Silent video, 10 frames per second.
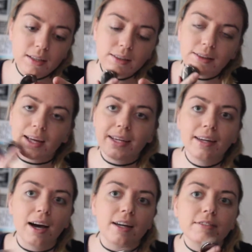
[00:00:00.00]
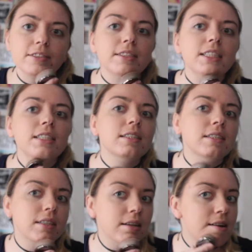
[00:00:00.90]
light ivory,
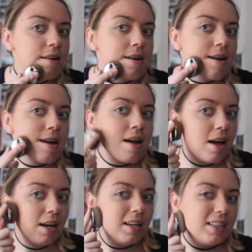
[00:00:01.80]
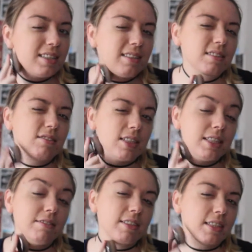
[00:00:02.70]
it doesn't
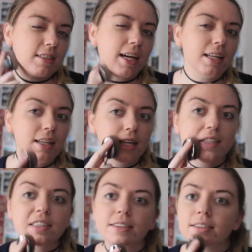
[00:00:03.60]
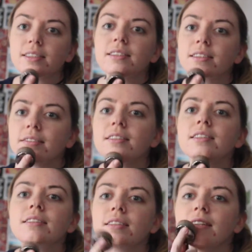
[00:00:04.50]
really feel that light,
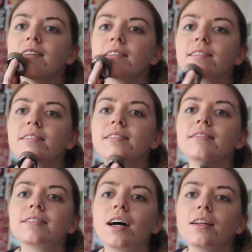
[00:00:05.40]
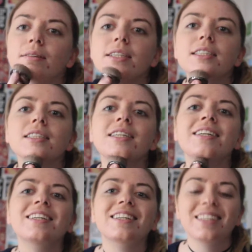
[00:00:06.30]
like color-wise.
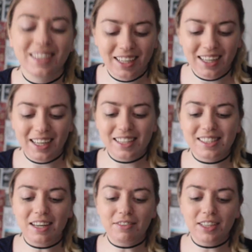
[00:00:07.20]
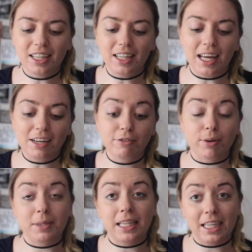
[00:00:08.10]
It's definitely a light
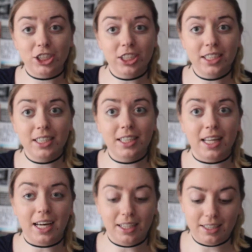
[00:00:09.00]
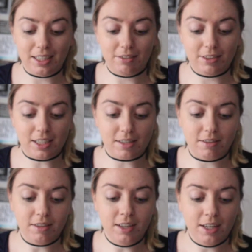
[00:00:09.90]
formulation in that it
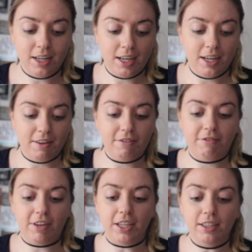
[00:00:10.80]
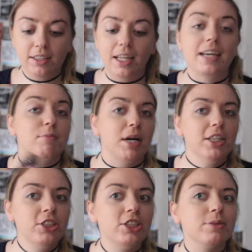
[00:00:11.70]
doesn't feel like
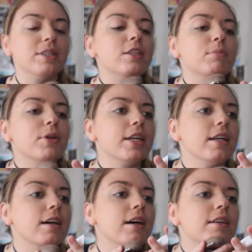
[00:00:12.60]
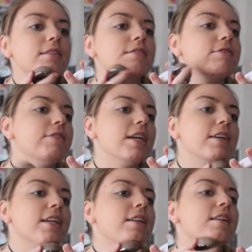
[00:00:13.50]
much when you're putting it on. It's
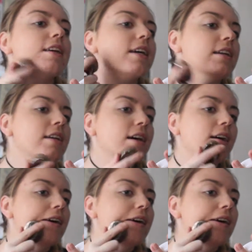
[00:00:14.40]
very thin,